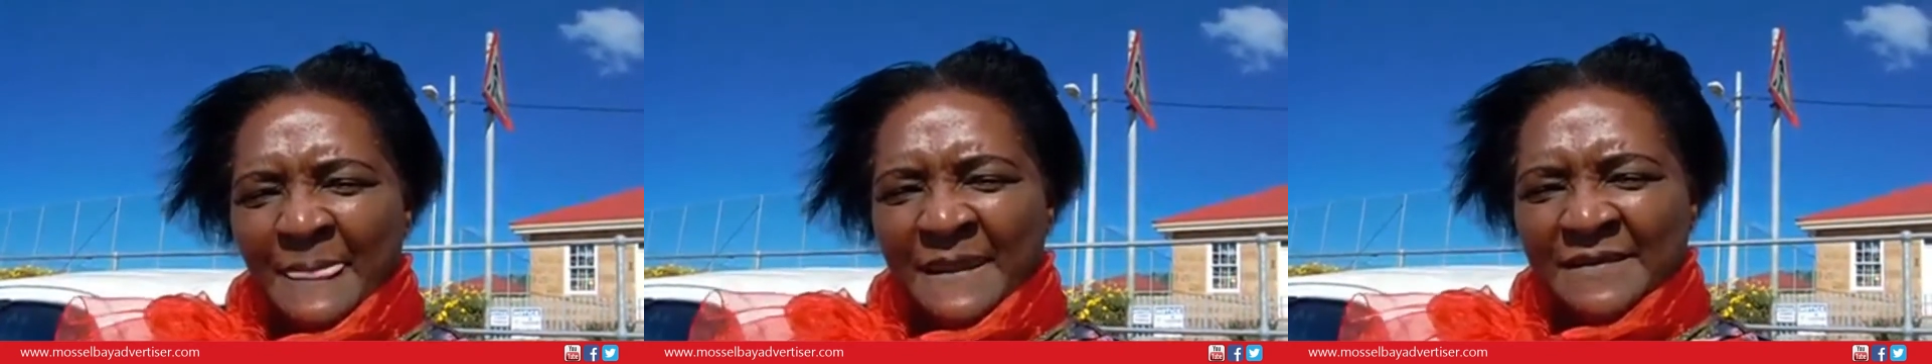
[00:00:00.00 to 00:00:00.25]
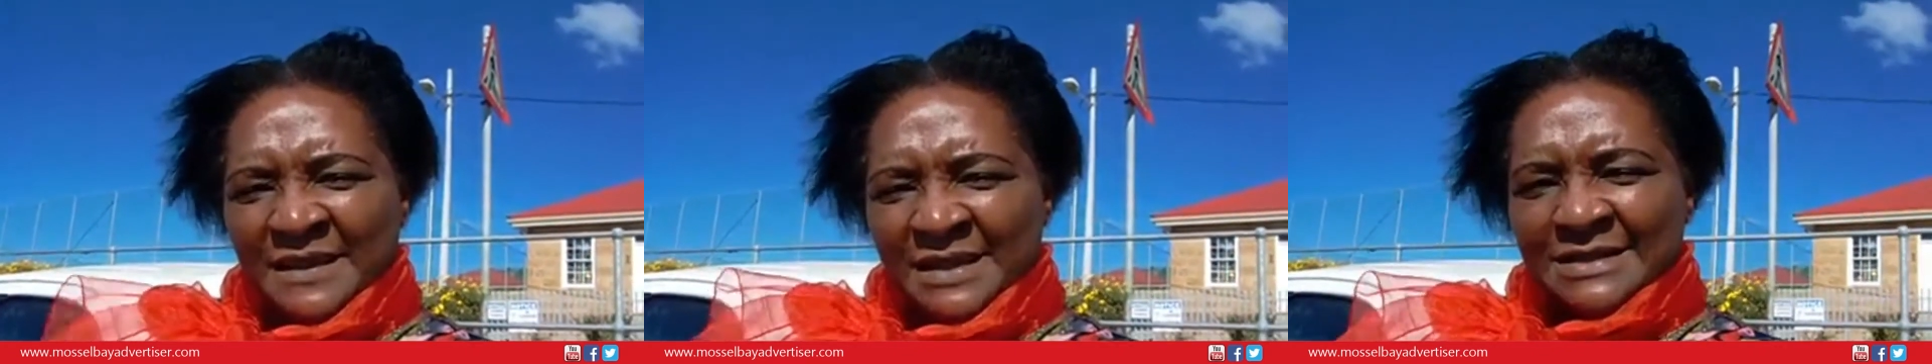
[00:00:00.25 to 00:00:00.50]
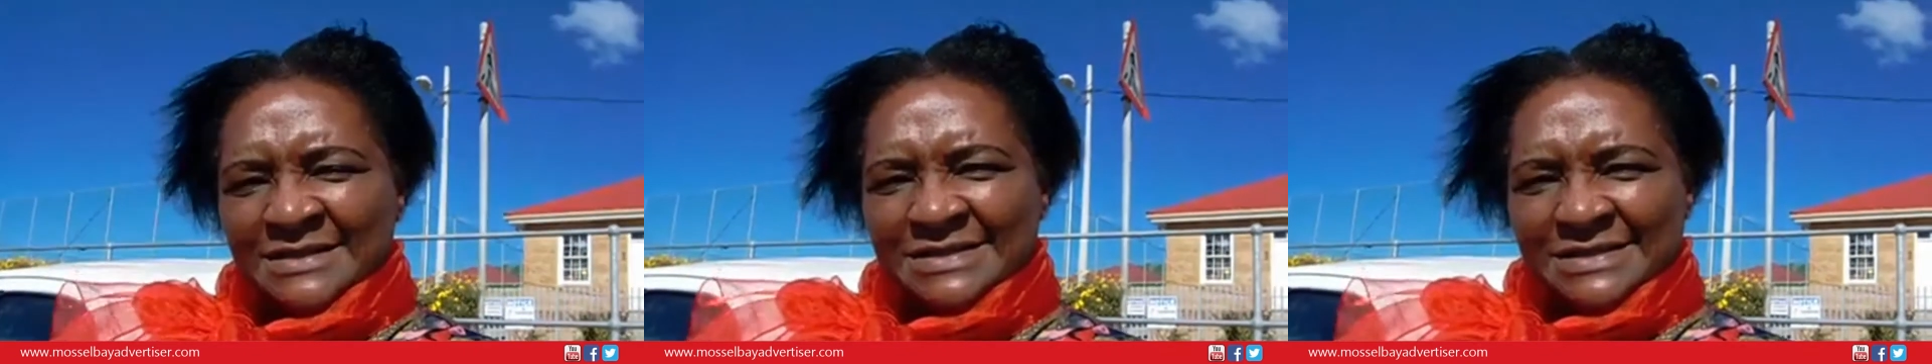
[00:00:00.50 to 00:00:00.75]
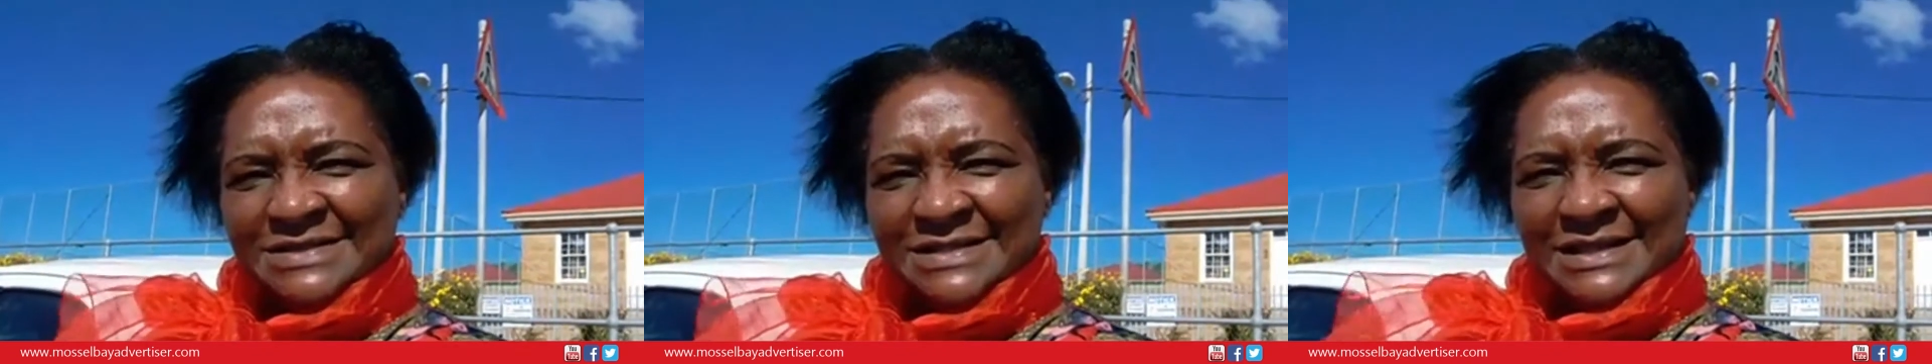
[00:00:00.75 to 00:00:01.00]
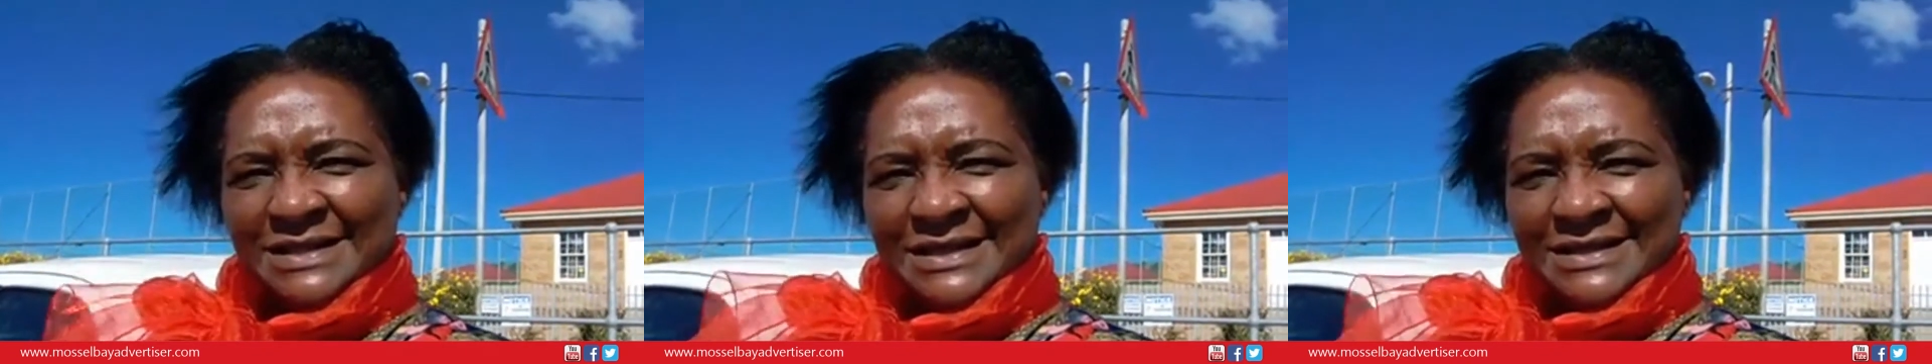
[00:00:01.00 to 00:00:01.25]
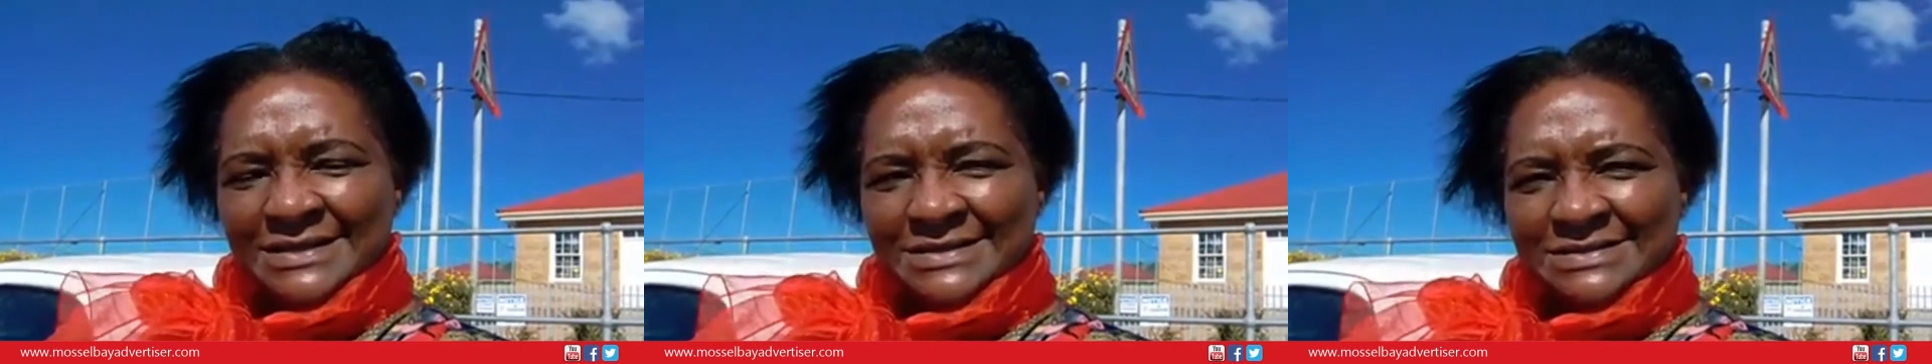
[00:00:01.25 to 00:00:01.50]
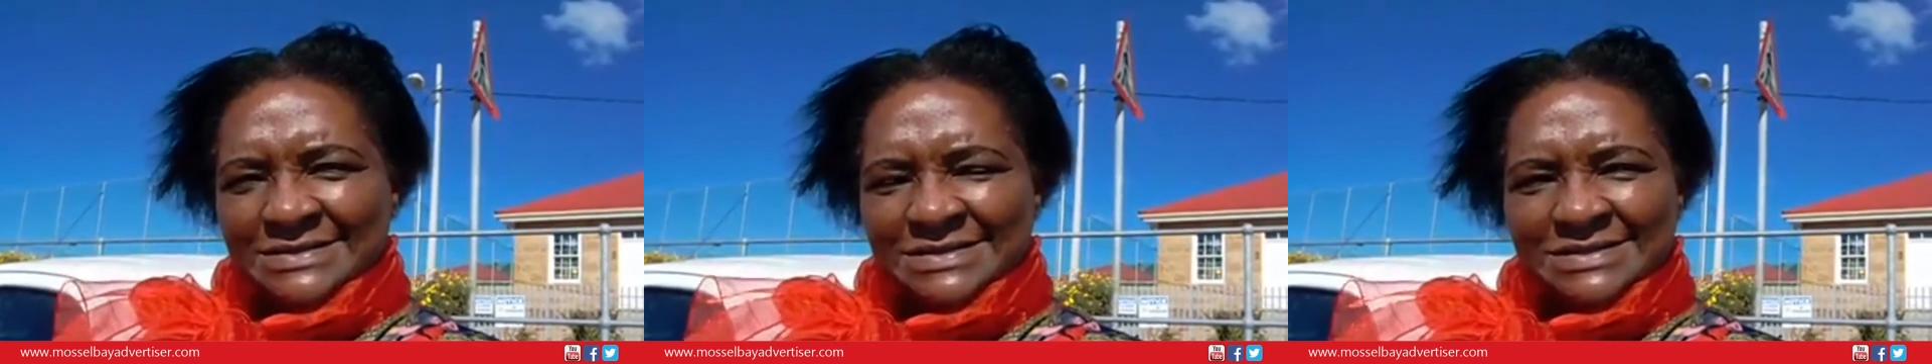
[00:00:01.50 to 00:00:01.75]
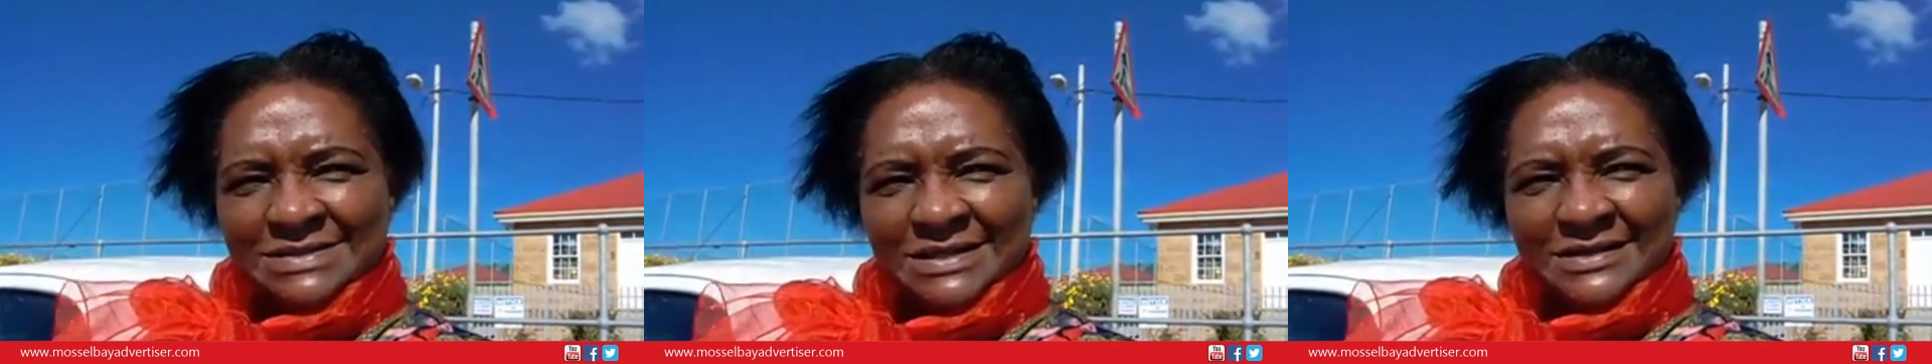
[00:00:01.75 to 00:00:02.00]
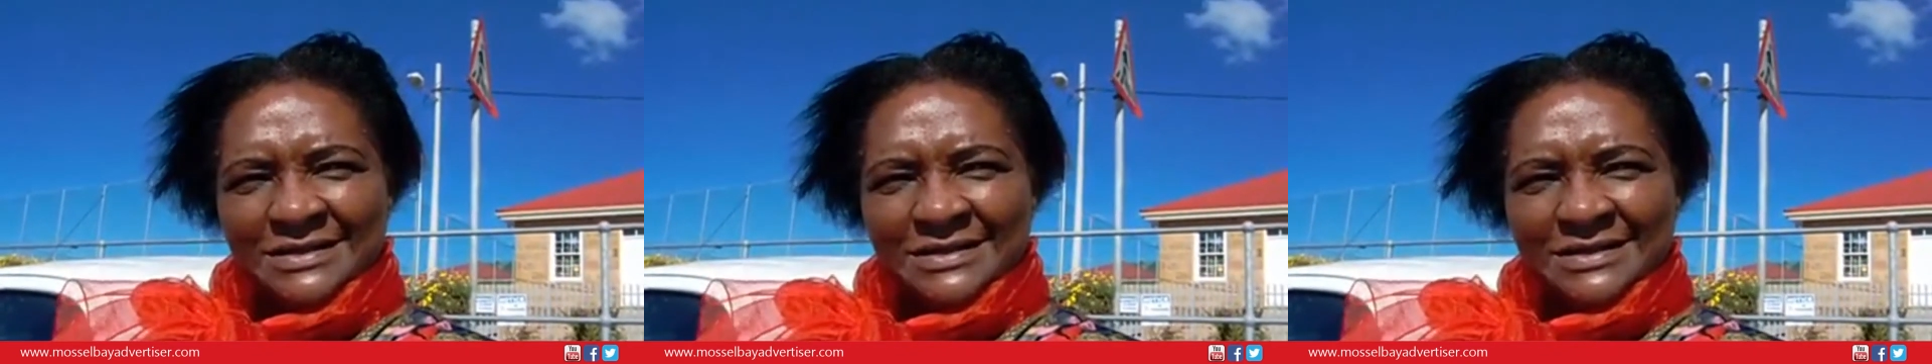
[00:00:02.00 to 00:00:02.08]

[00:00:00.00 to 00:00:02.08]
they can treat their kids